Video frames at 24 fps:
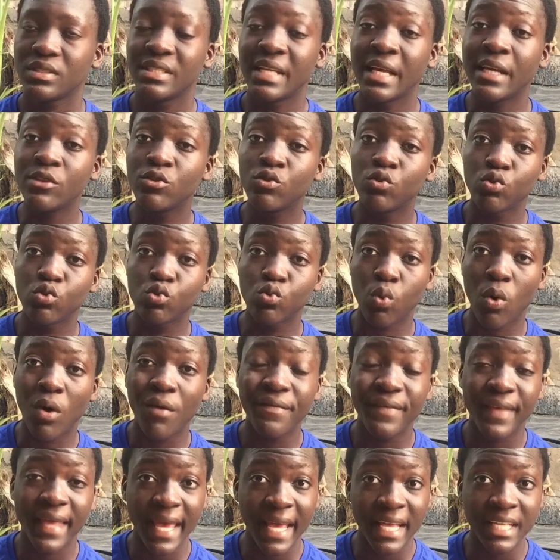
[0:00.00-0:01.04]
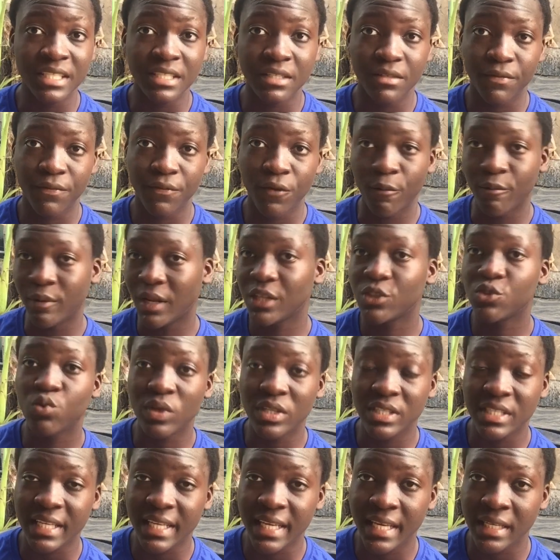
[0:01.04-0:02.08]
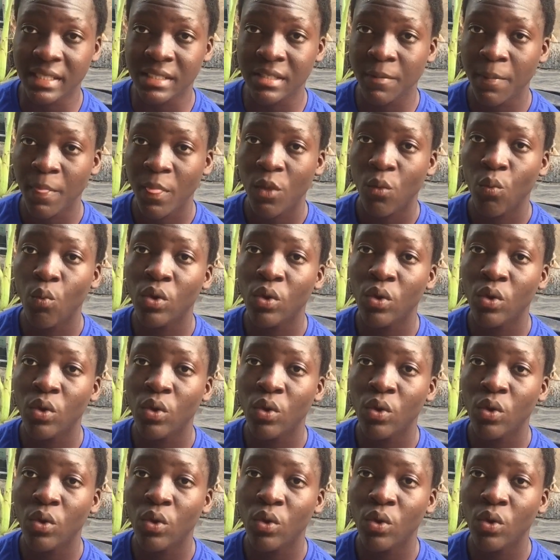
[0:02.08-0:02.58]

10 to 12 kg of that 20 kids,